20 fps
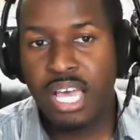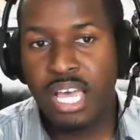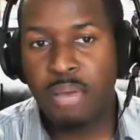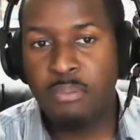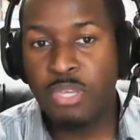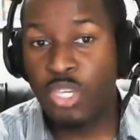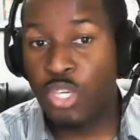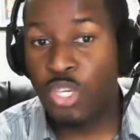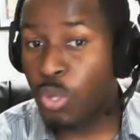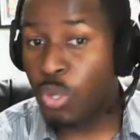
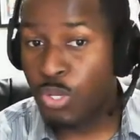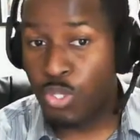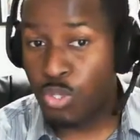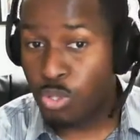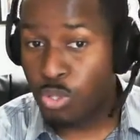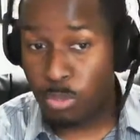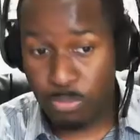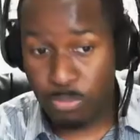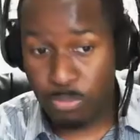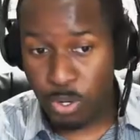I mean, you can always
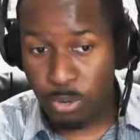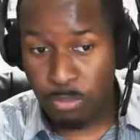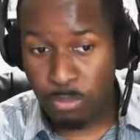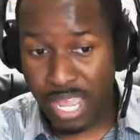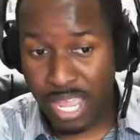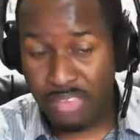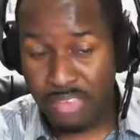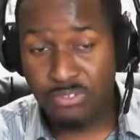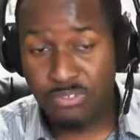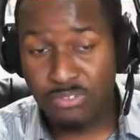do the pure
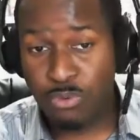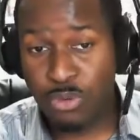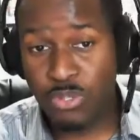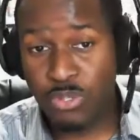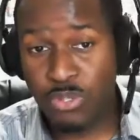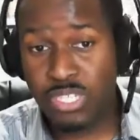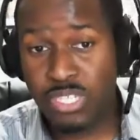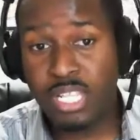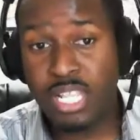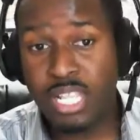math if you
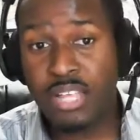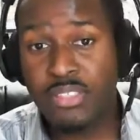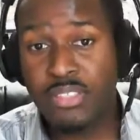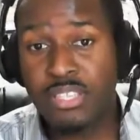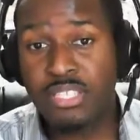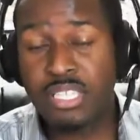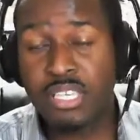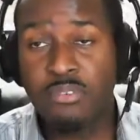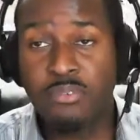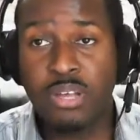want to sit down
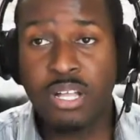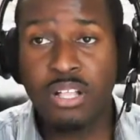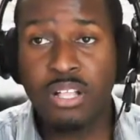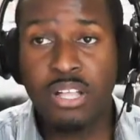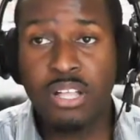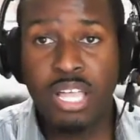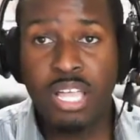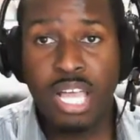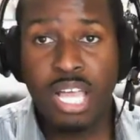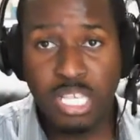there and say,
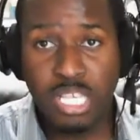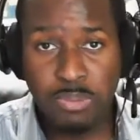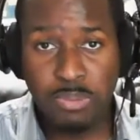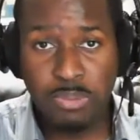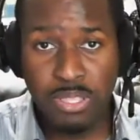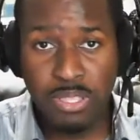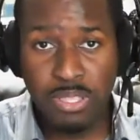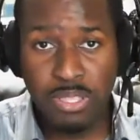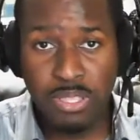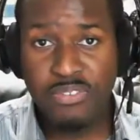well, I
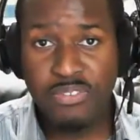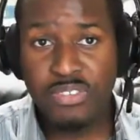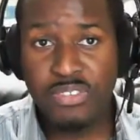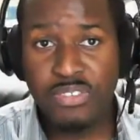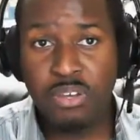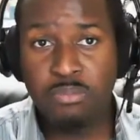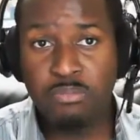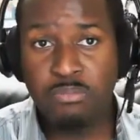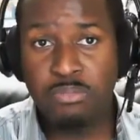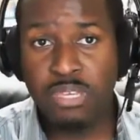spent
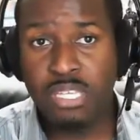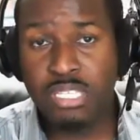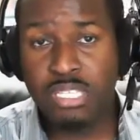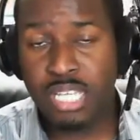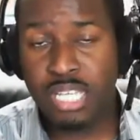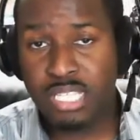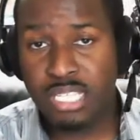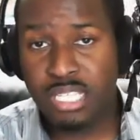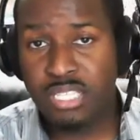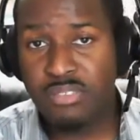350 on
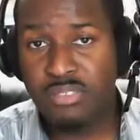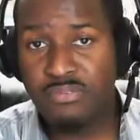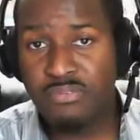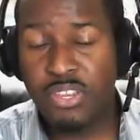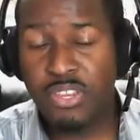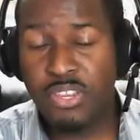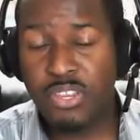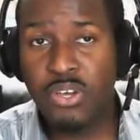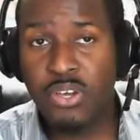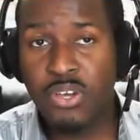beats, I did the
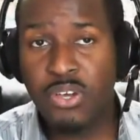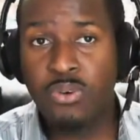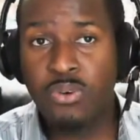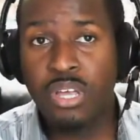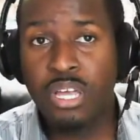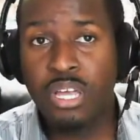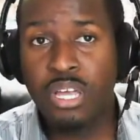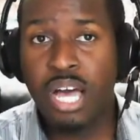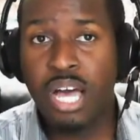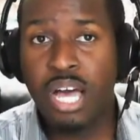video.
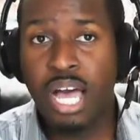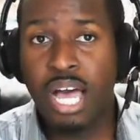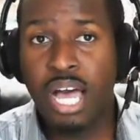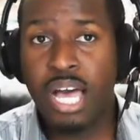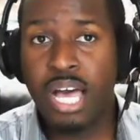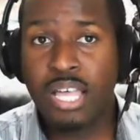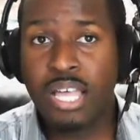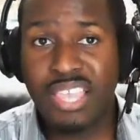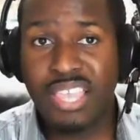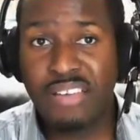
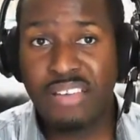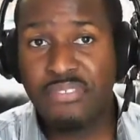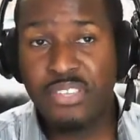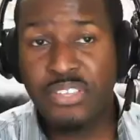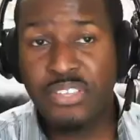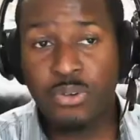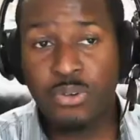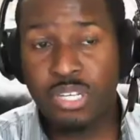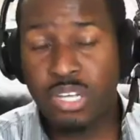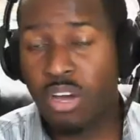That
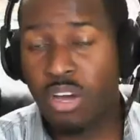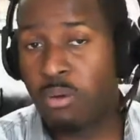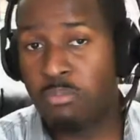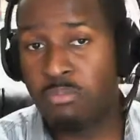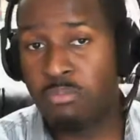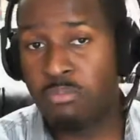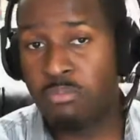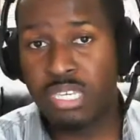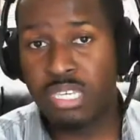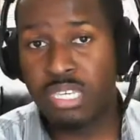video
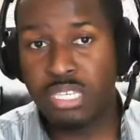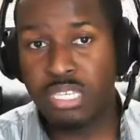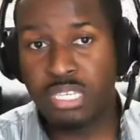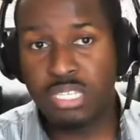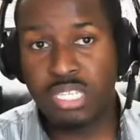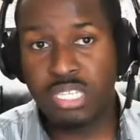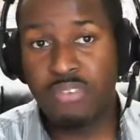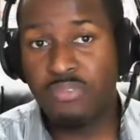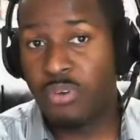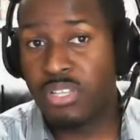got me,
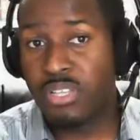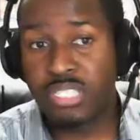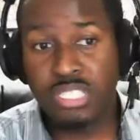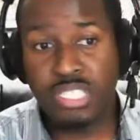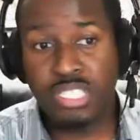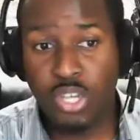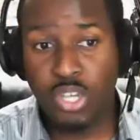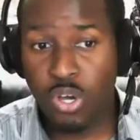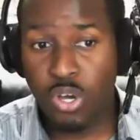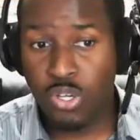say for
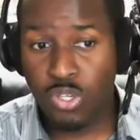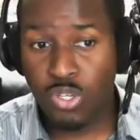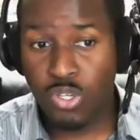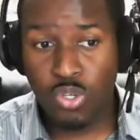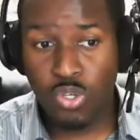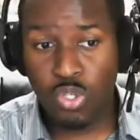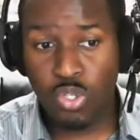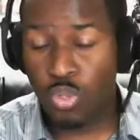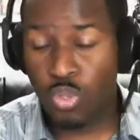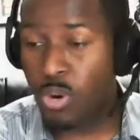instance, it got
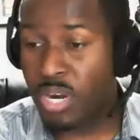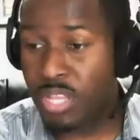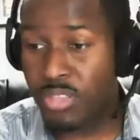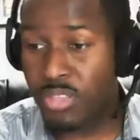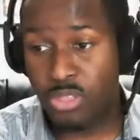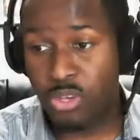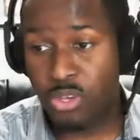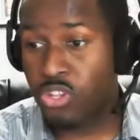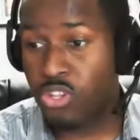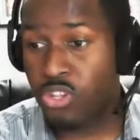you 20,
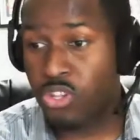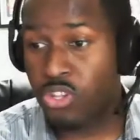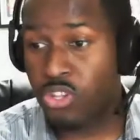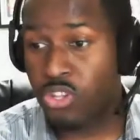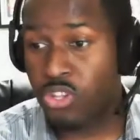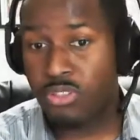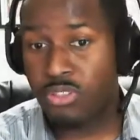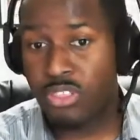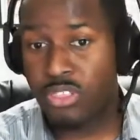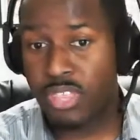
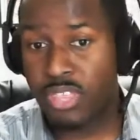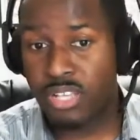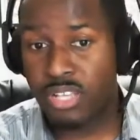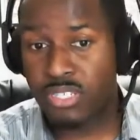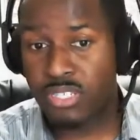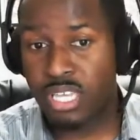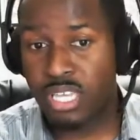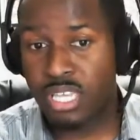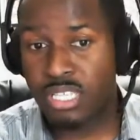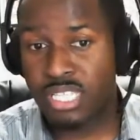
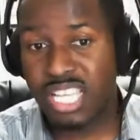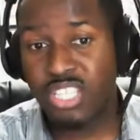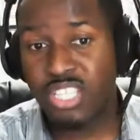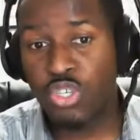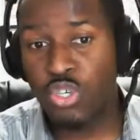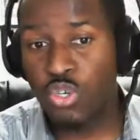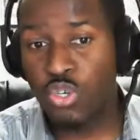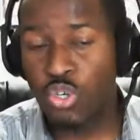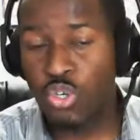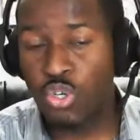30,000 hits,
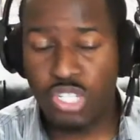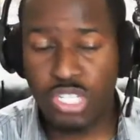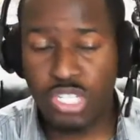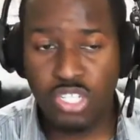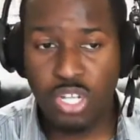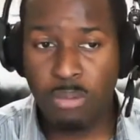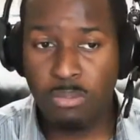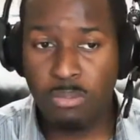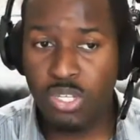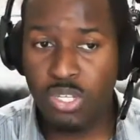and you
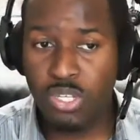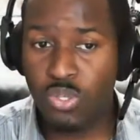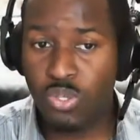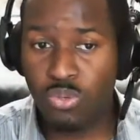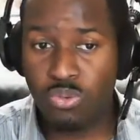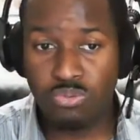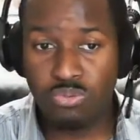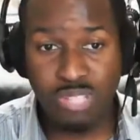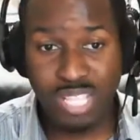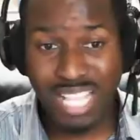usually normally
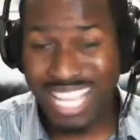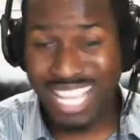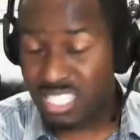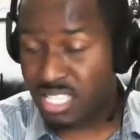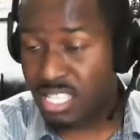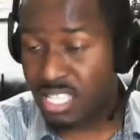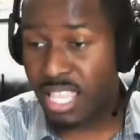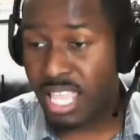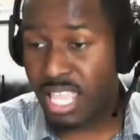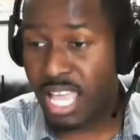do
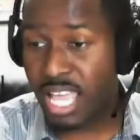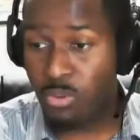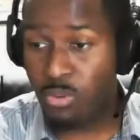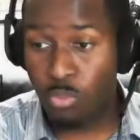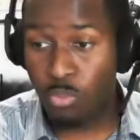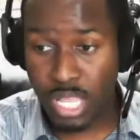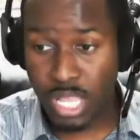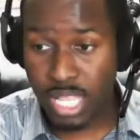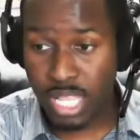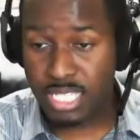less than that,
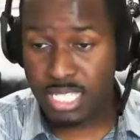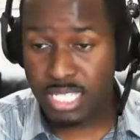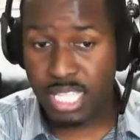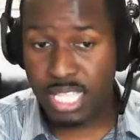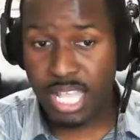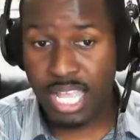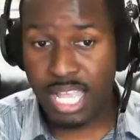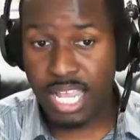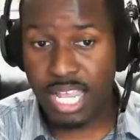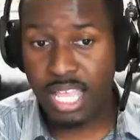way less
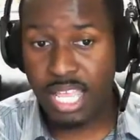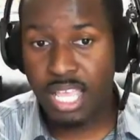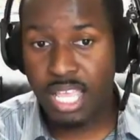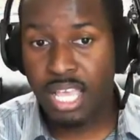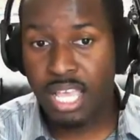than that.